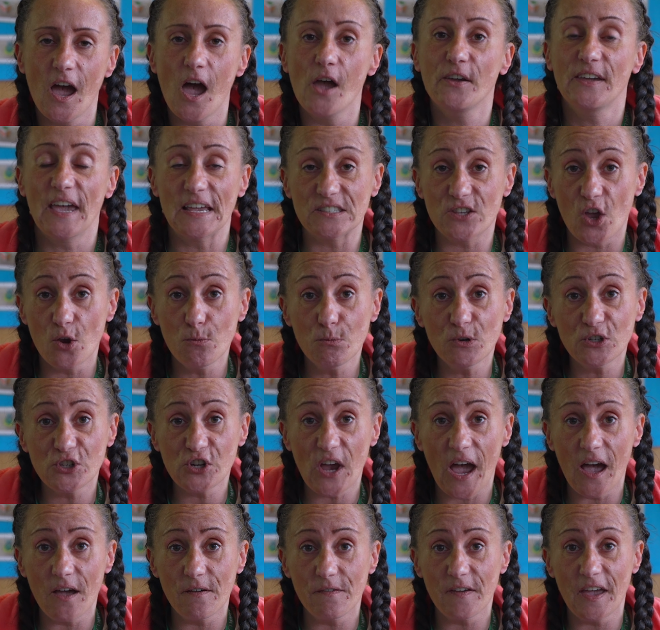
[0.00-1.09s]
get so
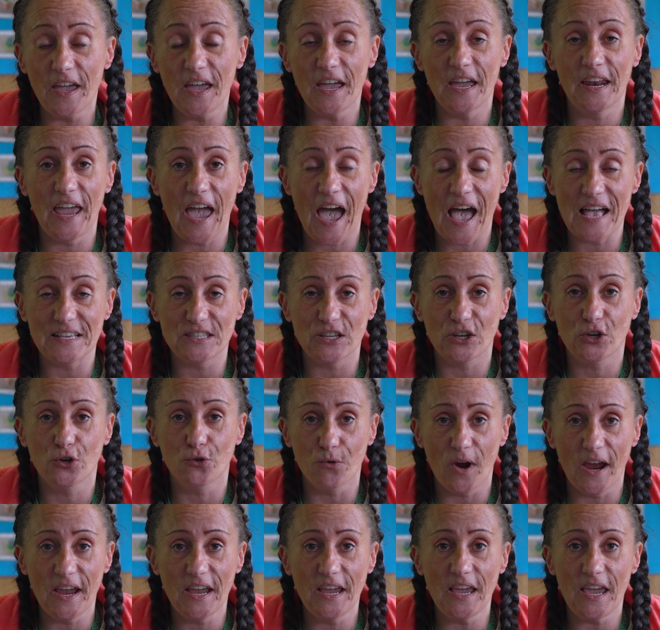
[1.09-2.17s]
much out of it, and it has a
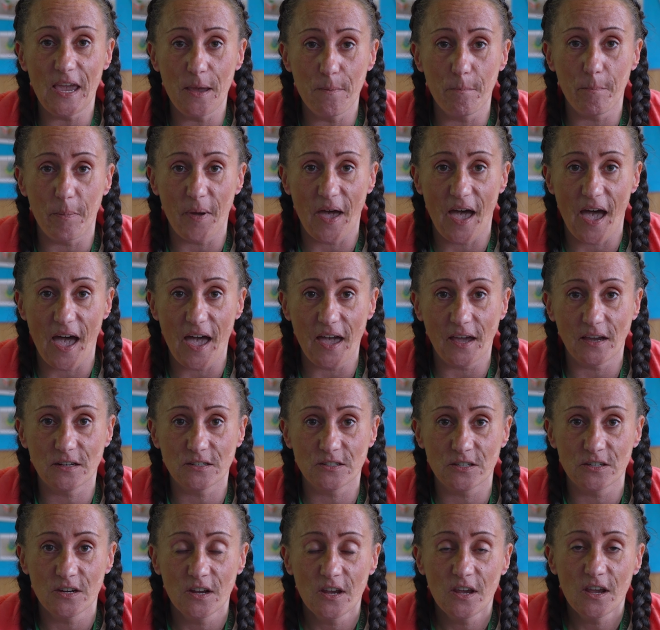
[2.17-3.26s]
great
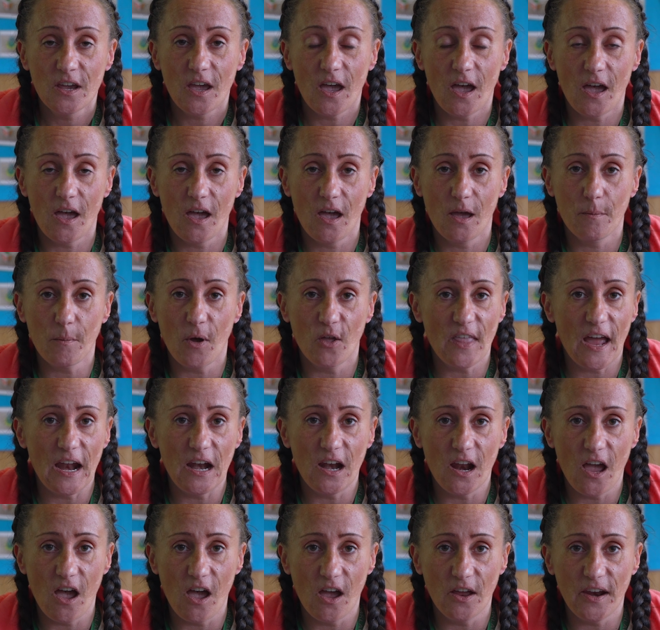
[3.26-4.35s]
impact on
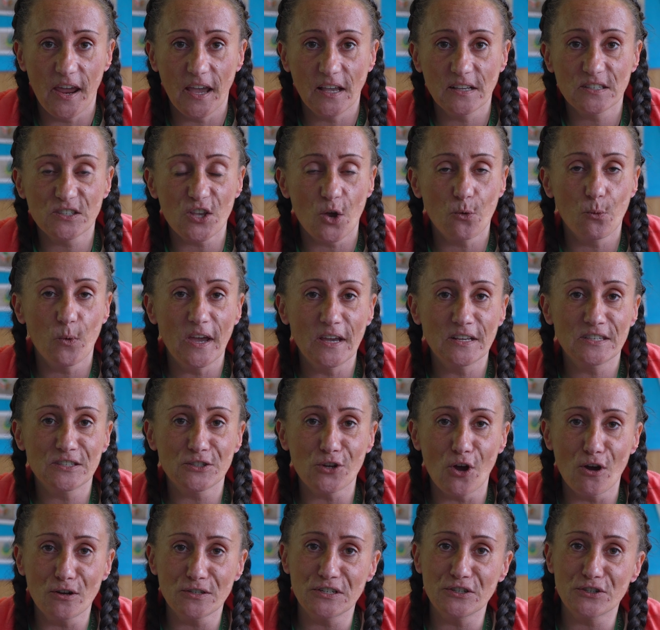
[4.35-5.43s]
their learning. So we're
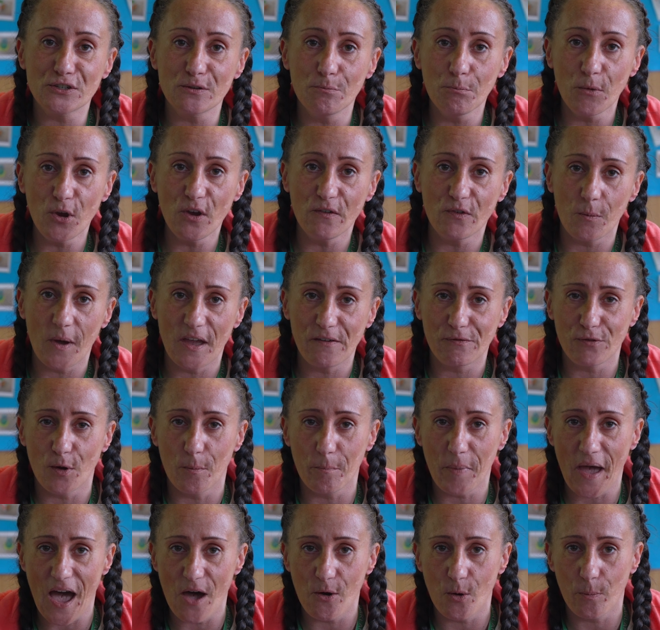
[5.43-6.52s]
starting to move away
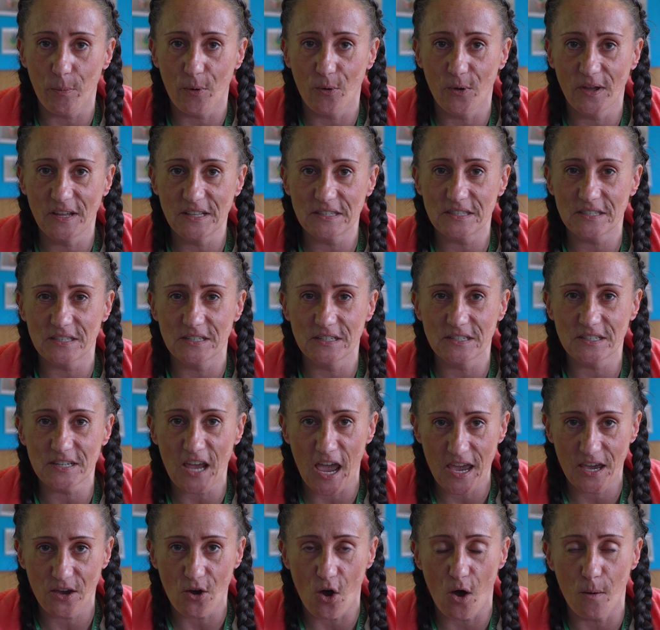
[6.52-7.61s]
from PowerPoints and
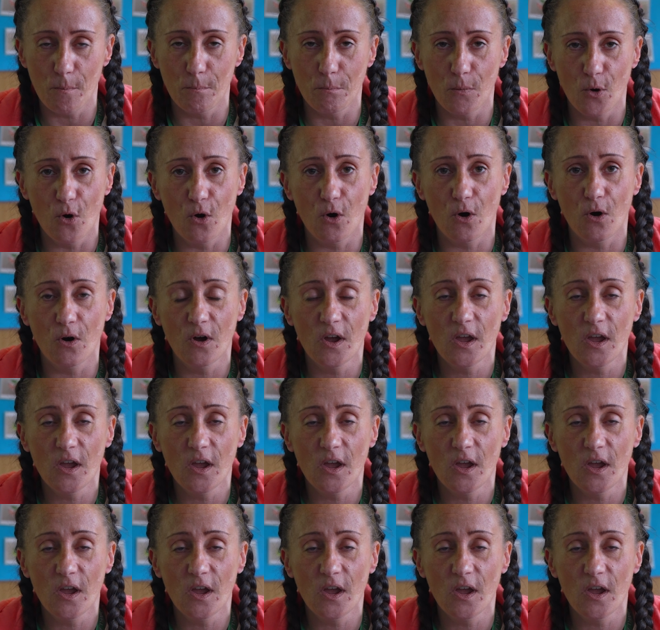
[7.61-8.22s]
take on more